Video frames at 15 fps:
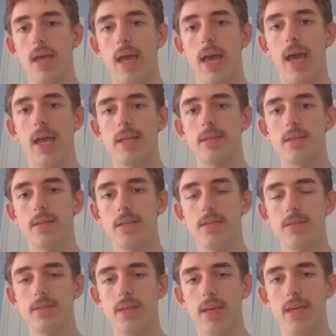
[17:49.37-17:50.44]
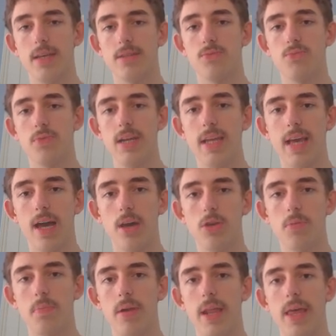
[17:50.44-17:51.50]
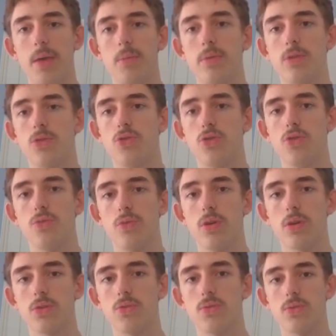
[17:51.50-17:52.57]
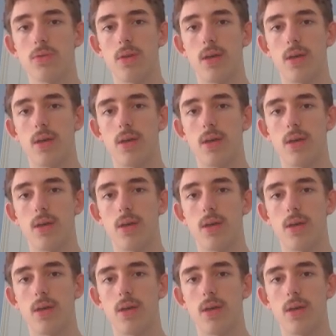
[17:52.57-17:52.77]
And this is really how you play with the two rooks.